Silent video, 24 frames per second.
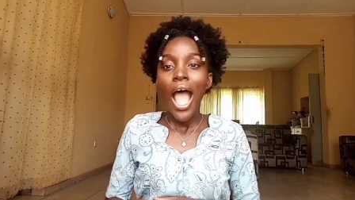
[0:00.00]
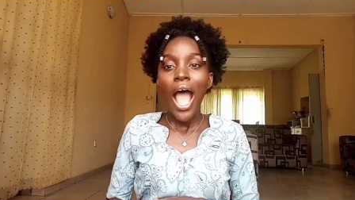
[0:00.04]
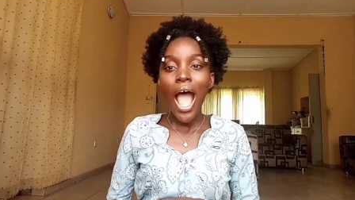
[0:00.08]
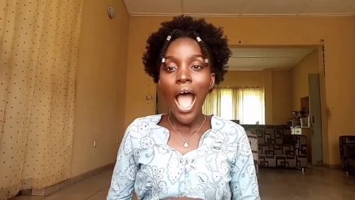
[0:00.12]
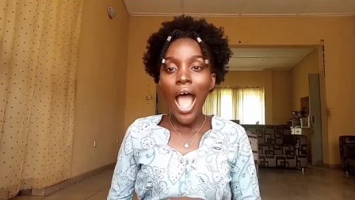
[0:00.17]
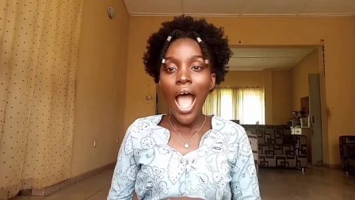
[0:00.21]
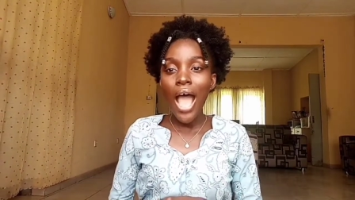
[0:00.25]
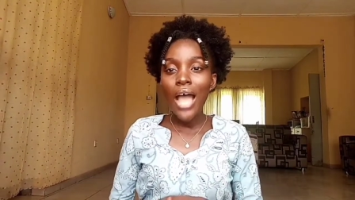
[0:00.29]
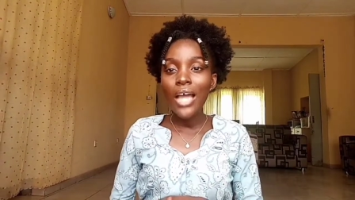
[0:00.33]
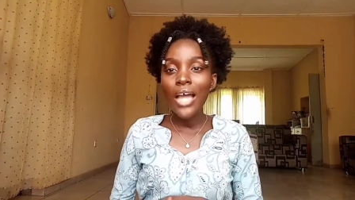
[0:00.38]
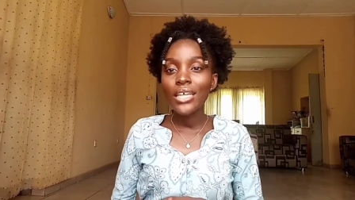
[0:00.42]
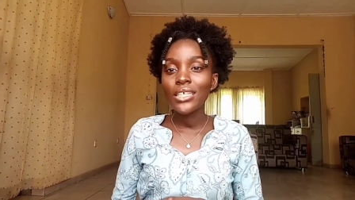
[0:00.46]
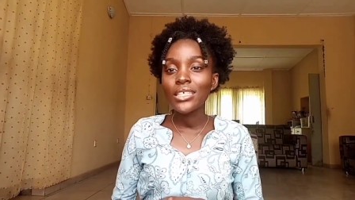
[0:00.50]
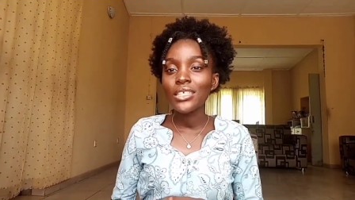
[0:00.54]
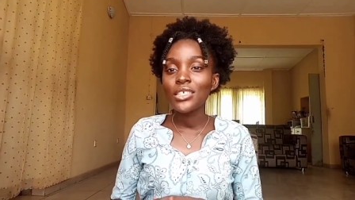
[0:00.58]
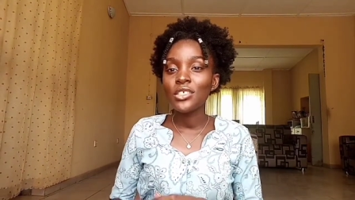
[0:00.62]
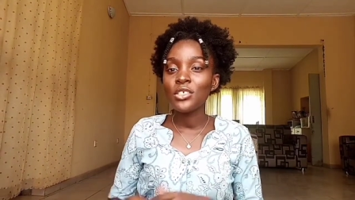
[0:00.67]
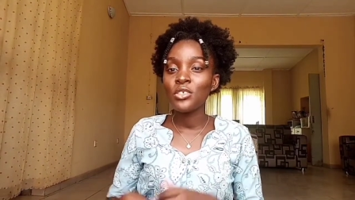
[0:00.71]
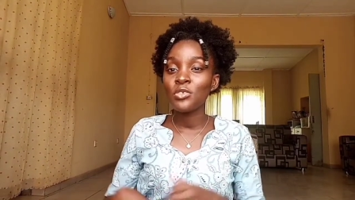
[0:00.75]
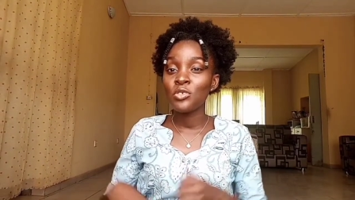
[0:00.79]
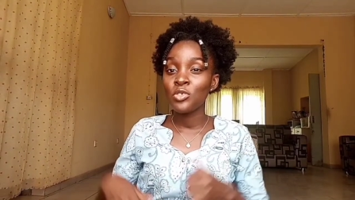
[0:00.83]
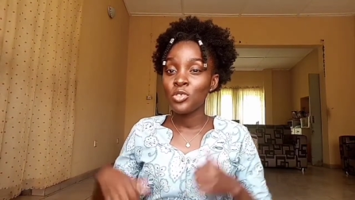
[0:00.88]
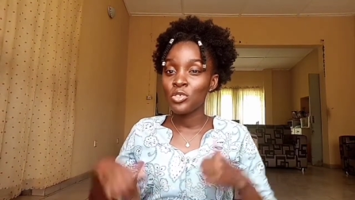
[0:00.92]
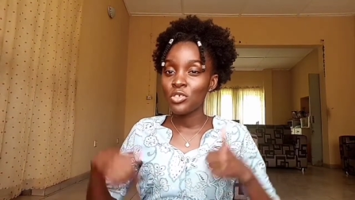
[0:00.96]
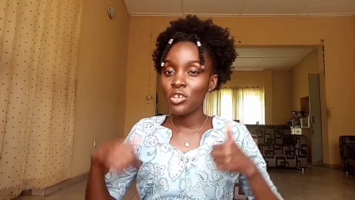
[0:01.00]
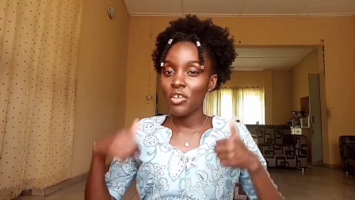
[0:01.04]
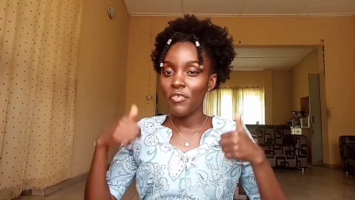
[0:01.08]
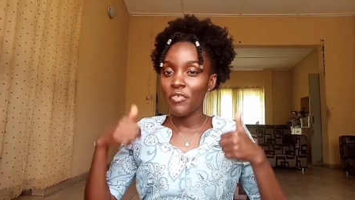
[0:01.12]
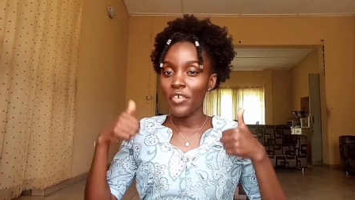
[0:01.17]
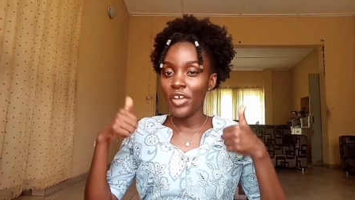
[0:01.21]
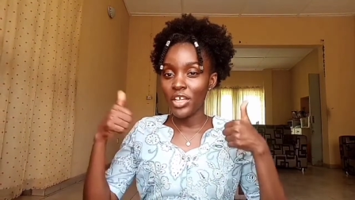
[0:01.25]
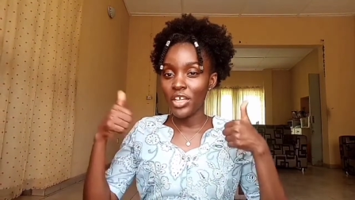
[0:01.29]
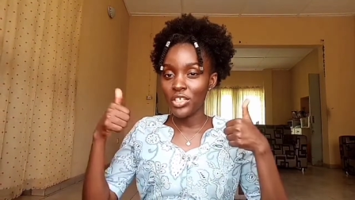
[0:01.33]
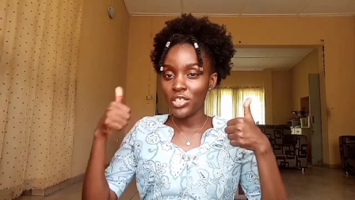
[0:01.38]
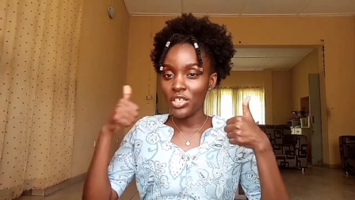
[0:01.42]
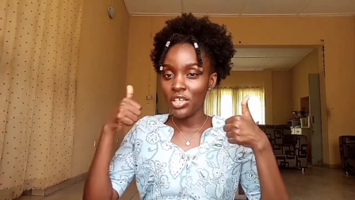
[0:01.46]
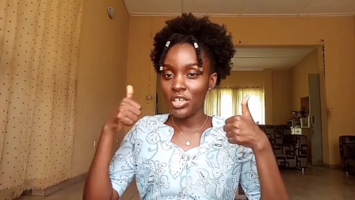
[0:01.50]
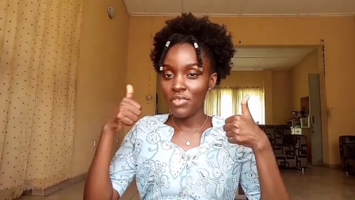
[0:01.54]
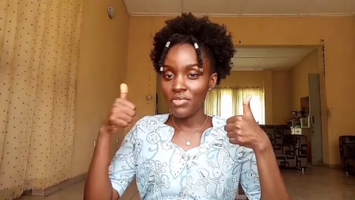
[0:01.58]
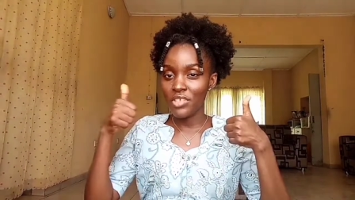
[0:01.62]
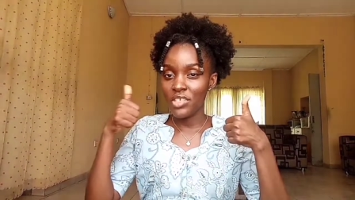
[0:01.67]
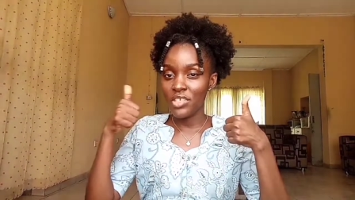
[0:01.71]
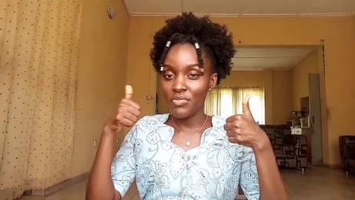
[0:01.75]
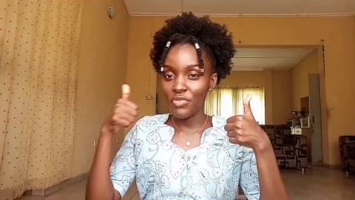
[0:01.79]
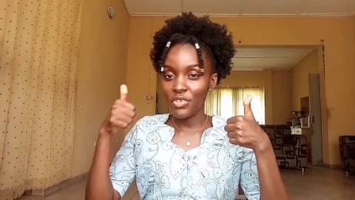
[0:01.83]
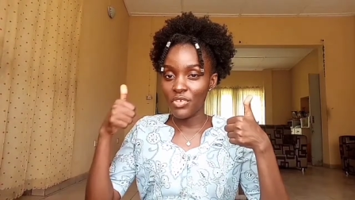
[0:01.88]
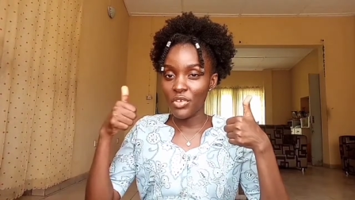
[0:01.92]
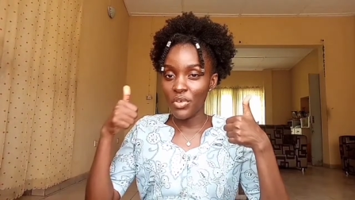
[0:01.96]
and do not forget to give
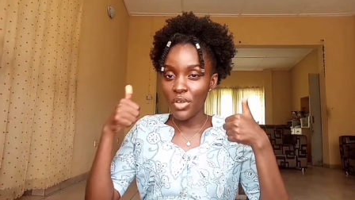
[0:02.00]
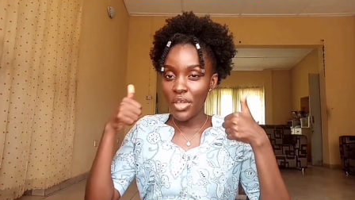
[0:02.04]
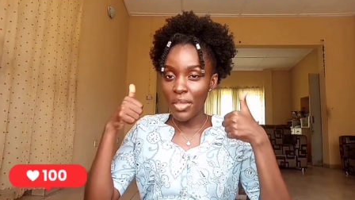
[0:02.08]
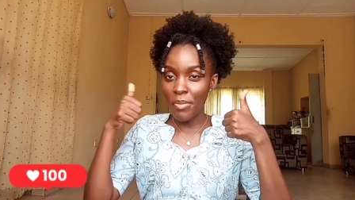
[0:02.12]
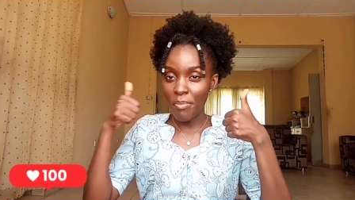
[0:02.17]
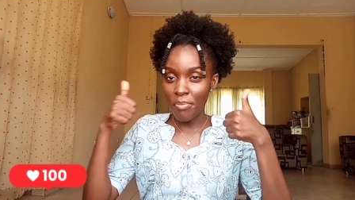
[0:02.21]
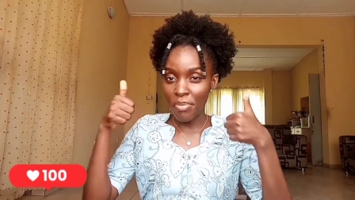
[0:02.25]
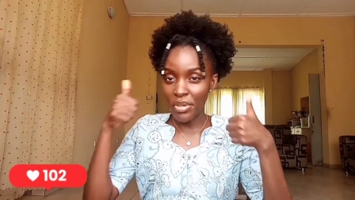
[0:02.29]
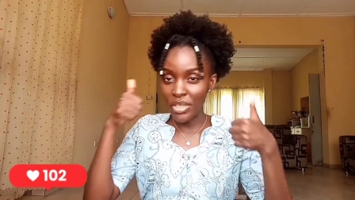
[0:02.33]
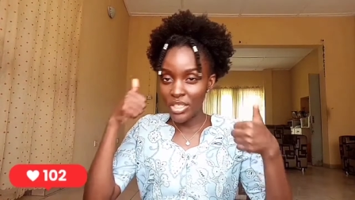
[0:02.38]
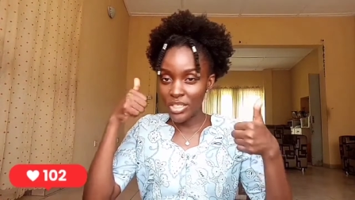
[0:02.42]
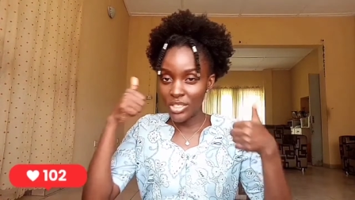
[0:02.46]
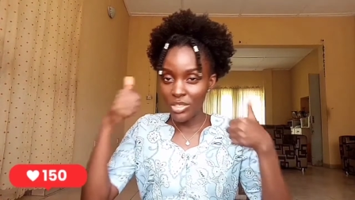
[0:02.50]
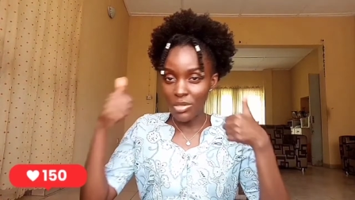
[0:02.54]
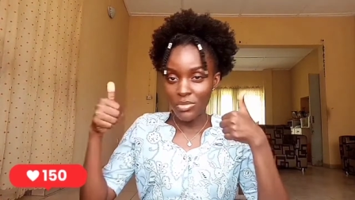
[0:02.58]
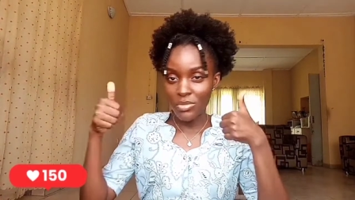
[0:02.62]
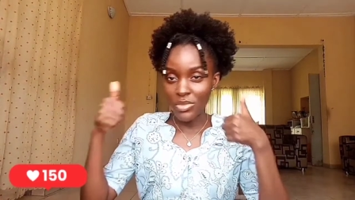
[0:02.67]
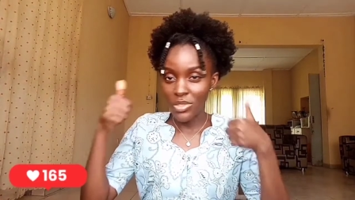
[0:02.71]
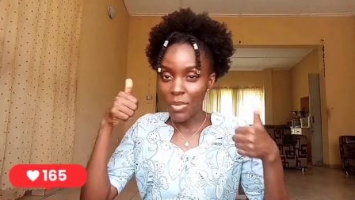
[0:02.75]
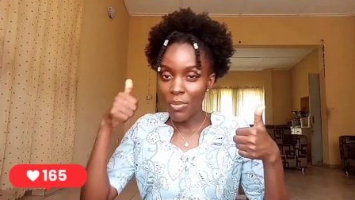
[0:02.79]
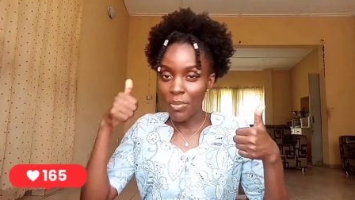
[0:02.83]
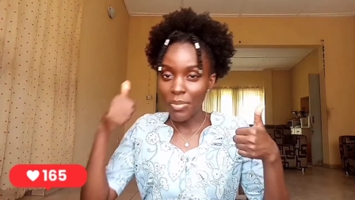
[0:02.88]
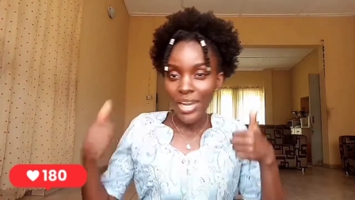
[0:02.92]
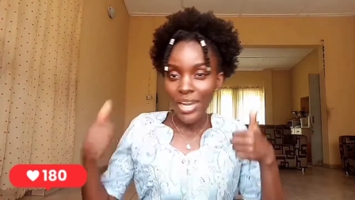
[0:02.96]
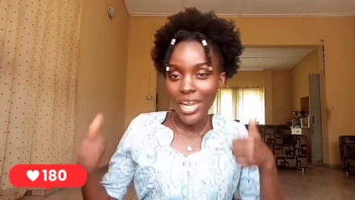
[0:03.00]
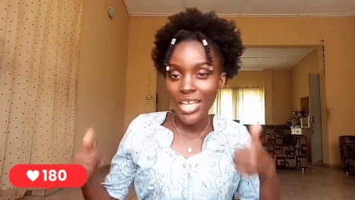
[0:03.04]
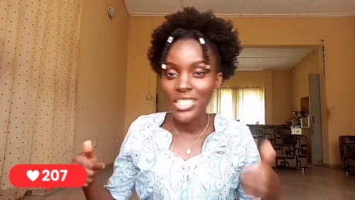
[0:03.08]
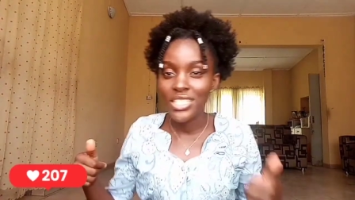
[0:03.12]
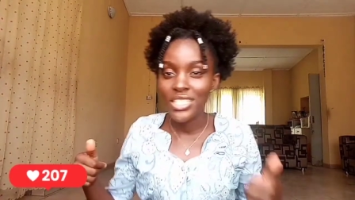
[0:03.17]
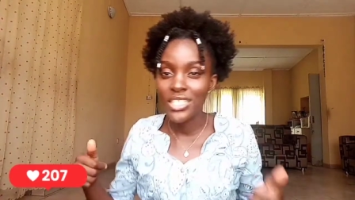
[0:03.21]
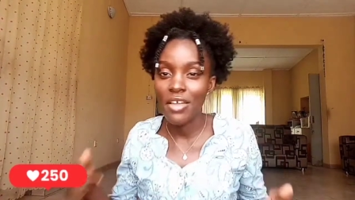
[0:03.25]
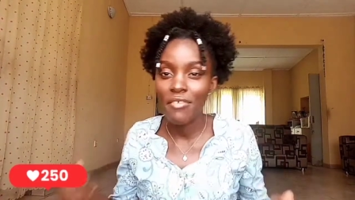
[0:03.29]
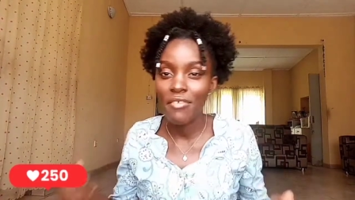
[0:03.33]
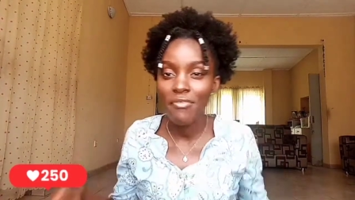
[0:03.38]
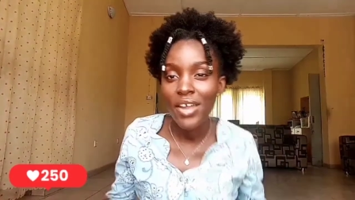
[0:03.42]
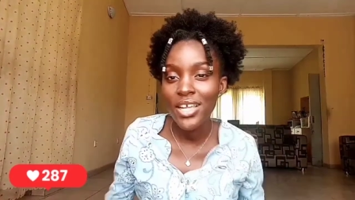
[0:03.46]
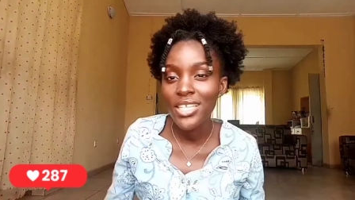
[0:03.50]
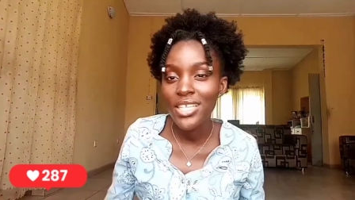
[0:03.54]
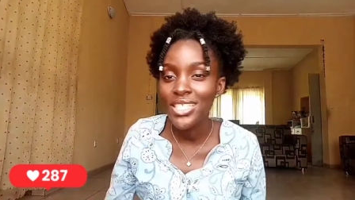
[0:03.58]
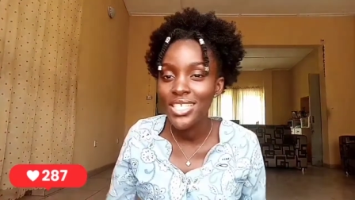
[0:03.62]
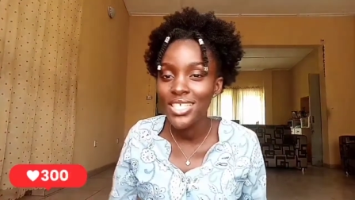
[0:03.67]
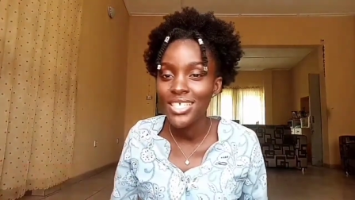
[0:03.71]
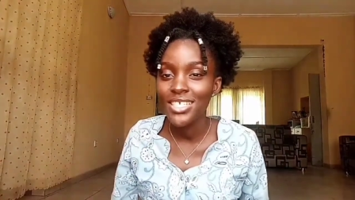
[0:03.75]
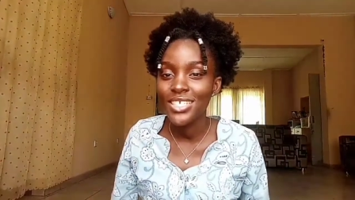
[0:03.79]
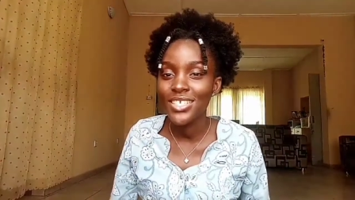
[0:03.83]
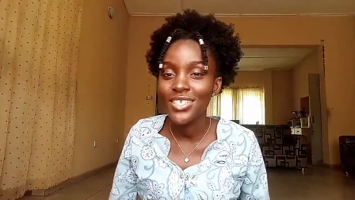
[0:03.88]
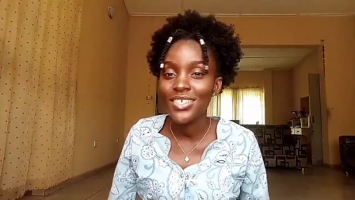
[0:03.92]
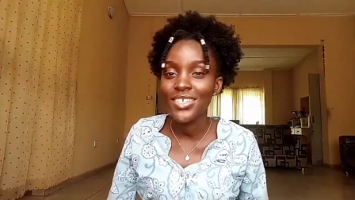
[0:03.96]
this video a big thumbs up let's get right
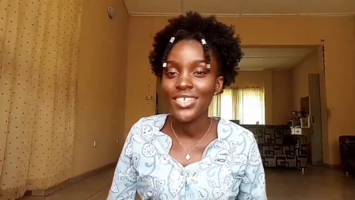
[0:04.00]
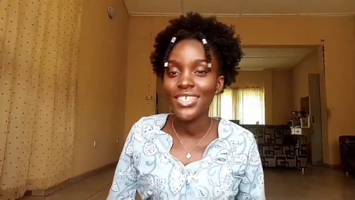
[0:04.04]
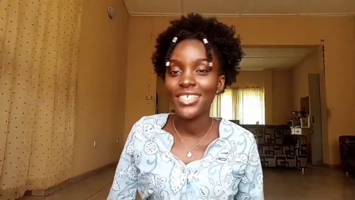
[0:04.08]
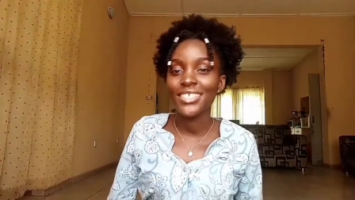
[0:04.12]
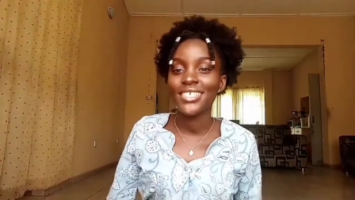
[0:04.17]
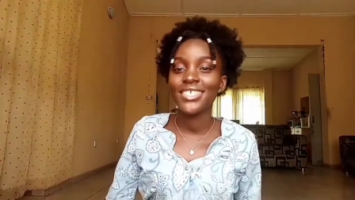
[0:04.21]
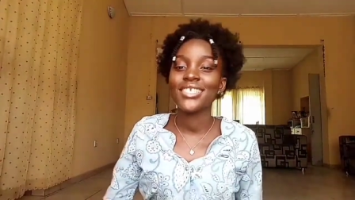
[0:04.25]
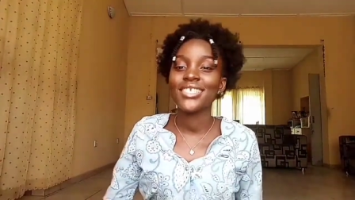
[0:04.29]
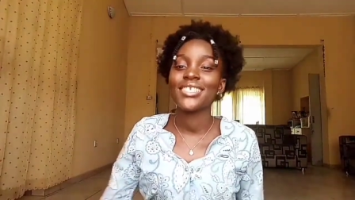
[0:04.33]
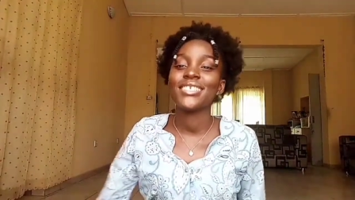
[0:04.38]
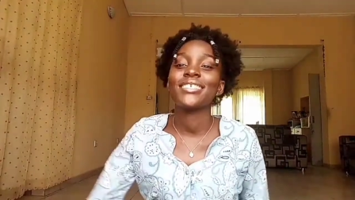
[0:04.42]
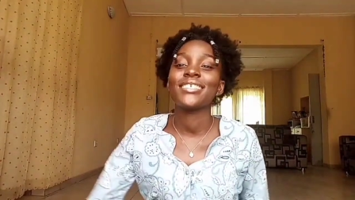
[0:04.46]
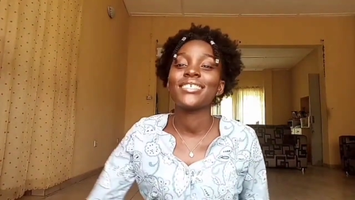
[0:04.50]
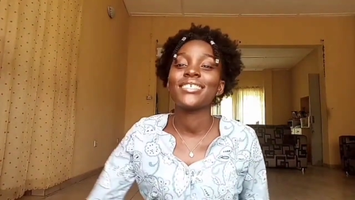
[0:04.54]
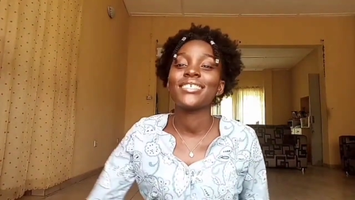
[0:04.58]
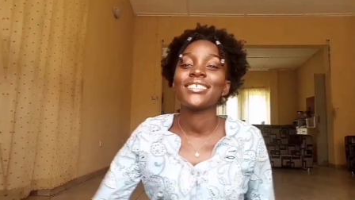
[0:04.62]
into it